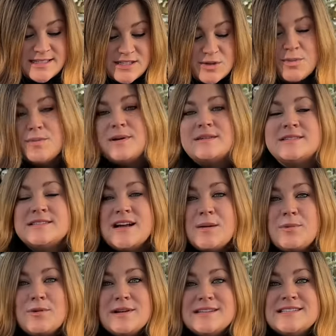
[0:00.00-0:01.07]
Superbells
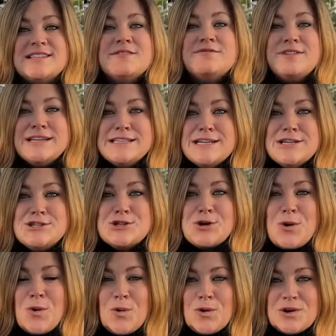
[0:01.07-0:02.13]
double is the vintage
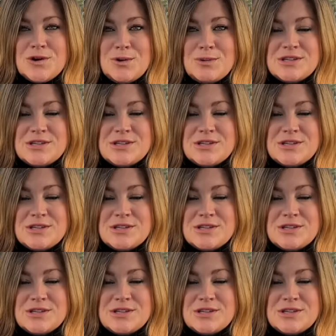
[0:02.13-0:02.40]
coral,